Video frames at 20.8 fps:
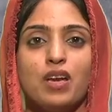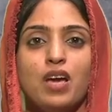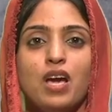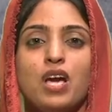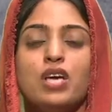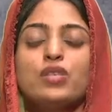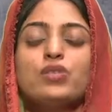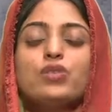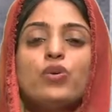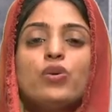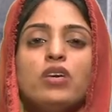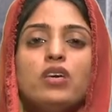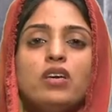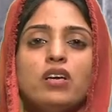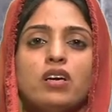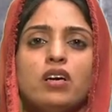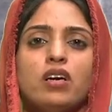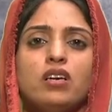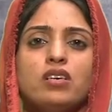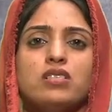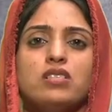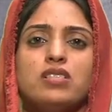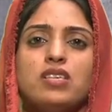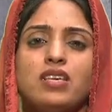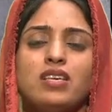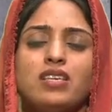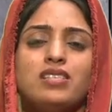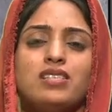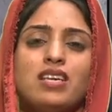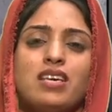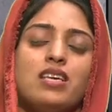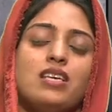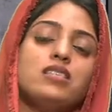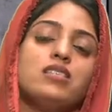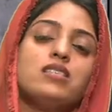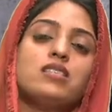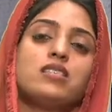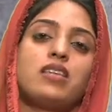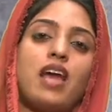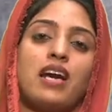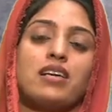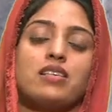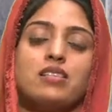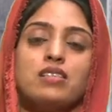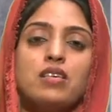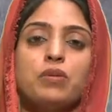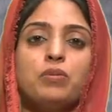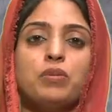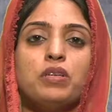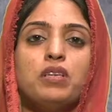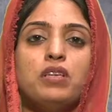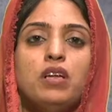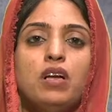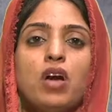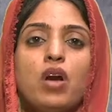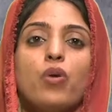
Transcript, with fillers: So here, GST is taxable